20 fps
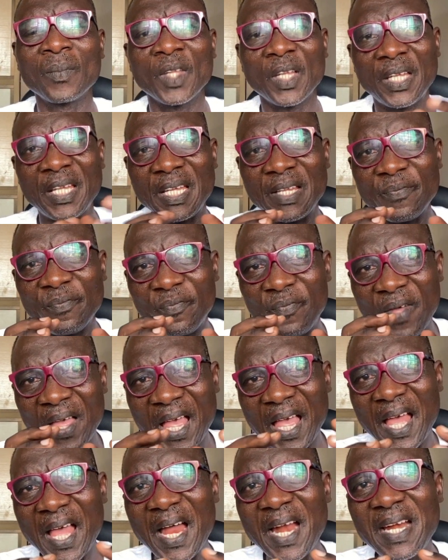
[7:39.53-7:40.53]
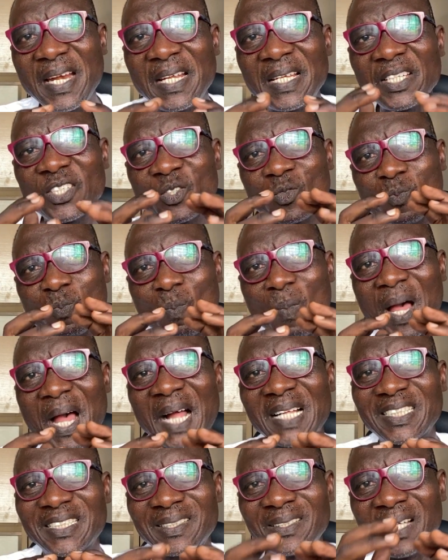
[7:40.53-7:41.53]
in very
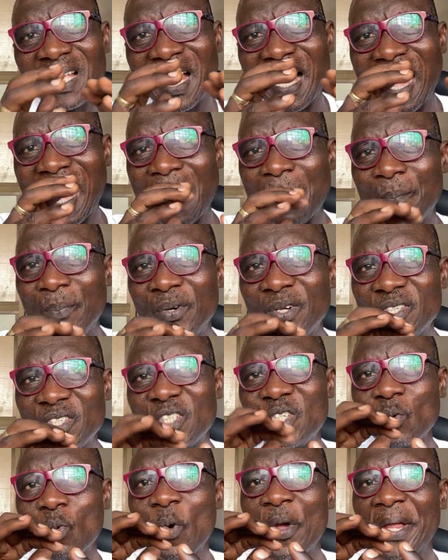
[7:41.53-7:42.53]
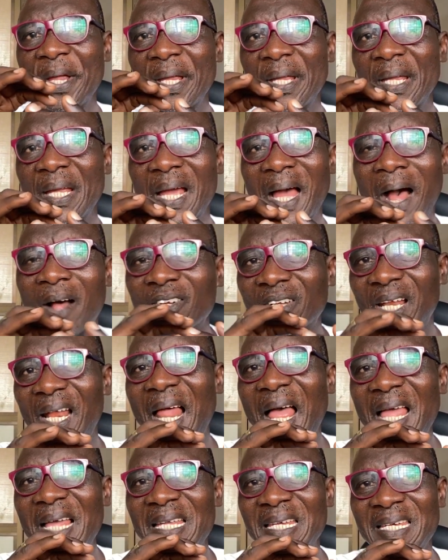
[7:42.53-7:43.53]
smart, abridged way,
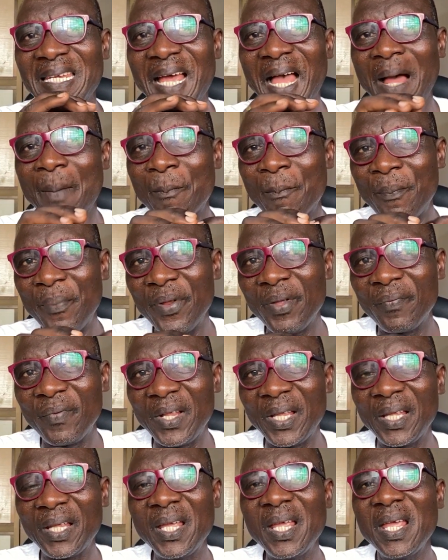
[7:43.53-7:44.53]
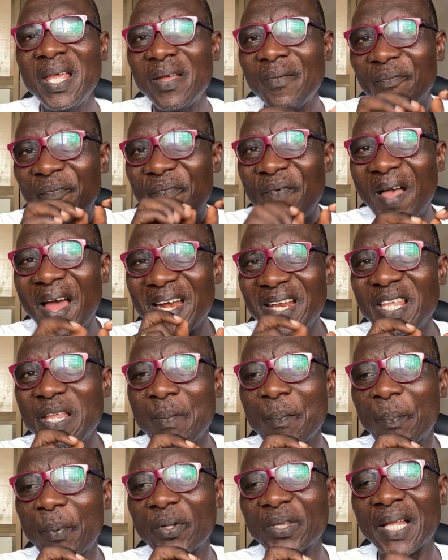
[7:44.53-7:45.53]
outlined and briefly, very
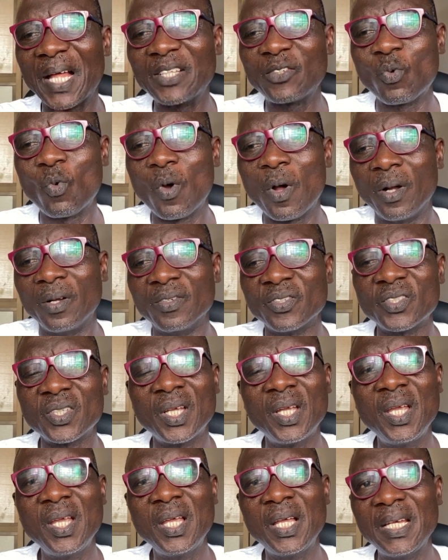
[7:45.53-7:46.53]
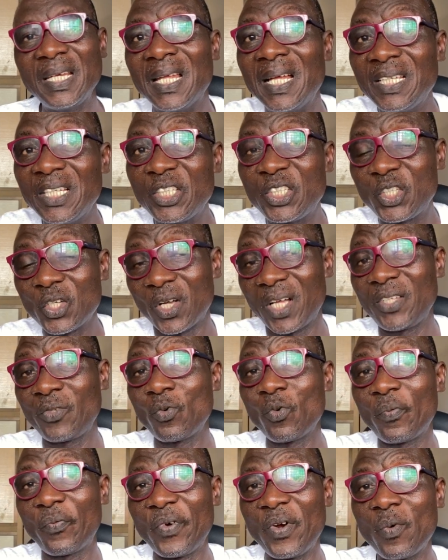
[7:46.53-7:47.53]
important ones. Then the
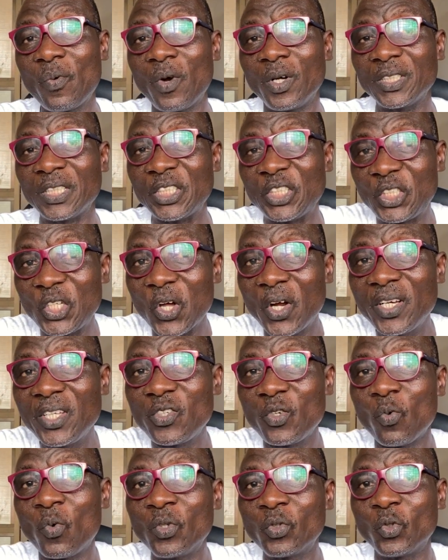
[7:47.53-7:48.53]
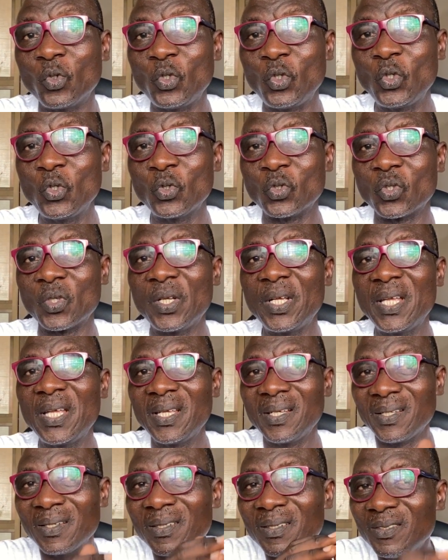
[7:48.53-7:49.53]
theoretical framework, the theories you want to use,
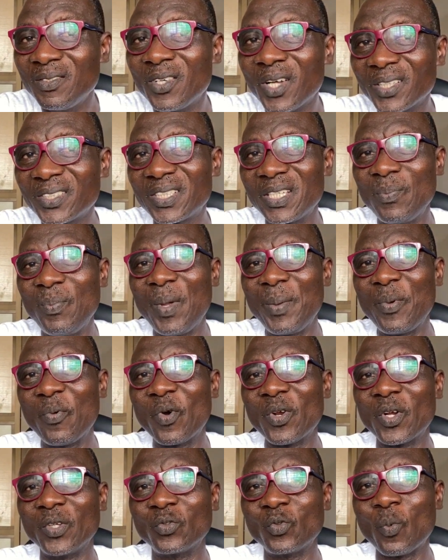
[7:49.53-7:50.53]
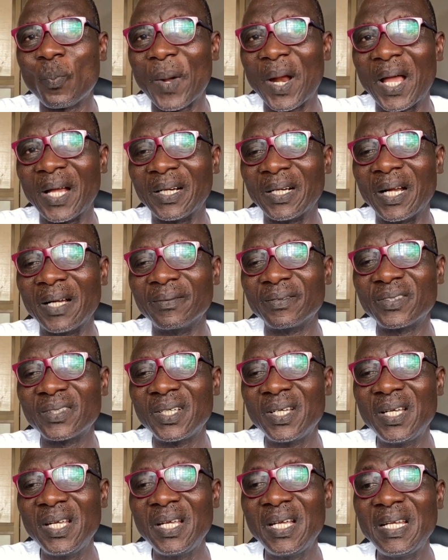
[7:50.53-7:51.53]
just in maybe 1 or 2 paragraphs.
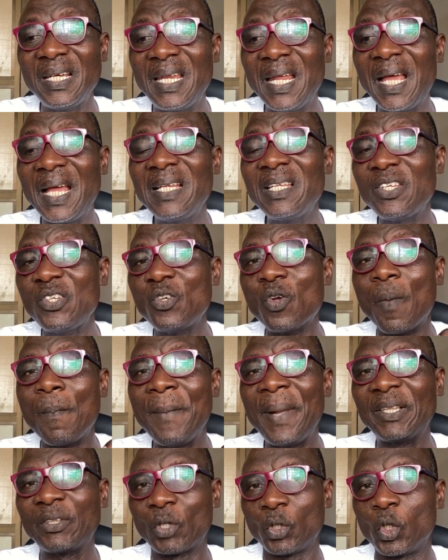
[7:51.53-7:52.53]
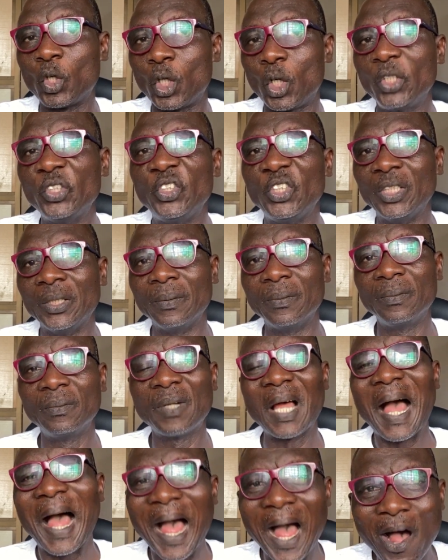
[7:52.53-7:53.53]
Then your methodology.
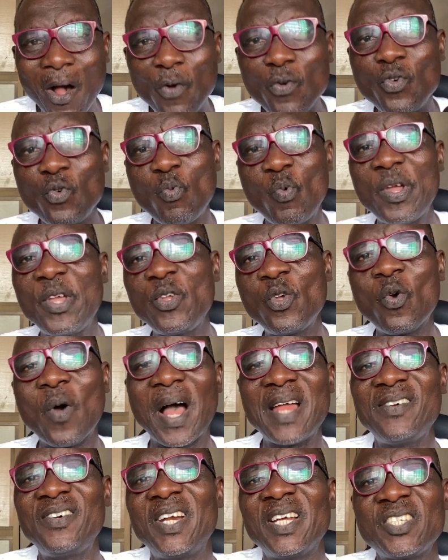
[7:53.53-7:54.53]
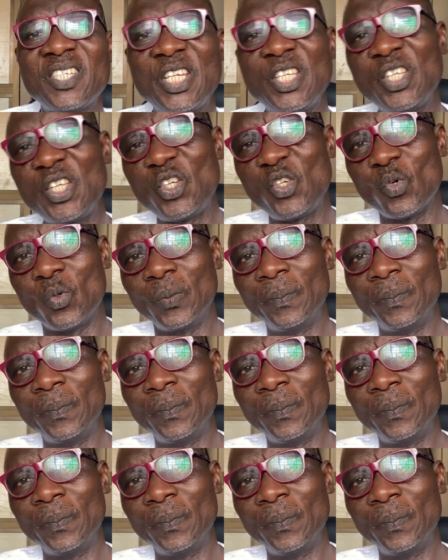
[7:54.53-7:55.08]
How will you address this issue?